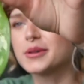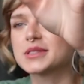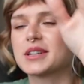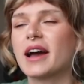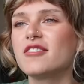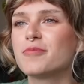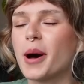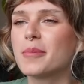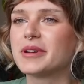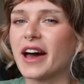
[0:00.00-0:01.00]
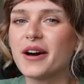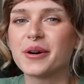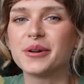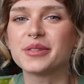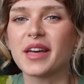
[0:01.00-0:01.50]
was kind of bummed
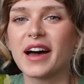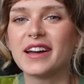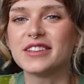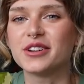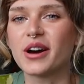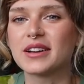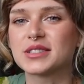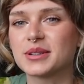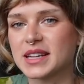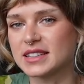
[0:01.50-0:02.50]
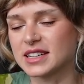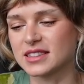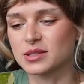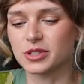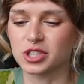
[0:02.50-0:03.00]
out that, you know, I was so excited to get
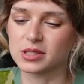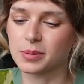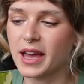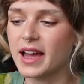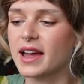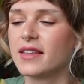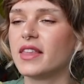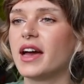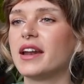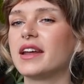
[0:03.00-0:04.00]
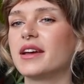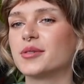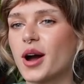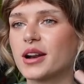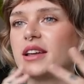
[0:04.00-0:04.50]
this wishlist plant and then it
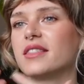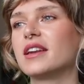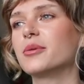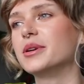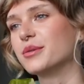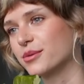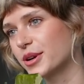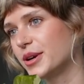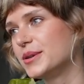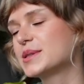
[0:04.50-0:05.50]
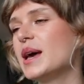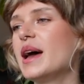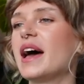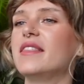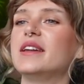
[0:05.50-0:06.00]
rotted and then it wouldn't root
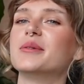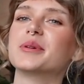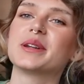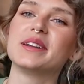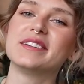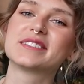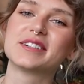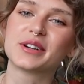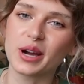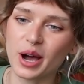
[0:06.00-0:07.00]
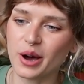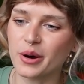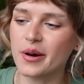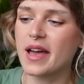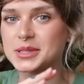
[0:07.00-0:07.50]
and then it wouldn't grow.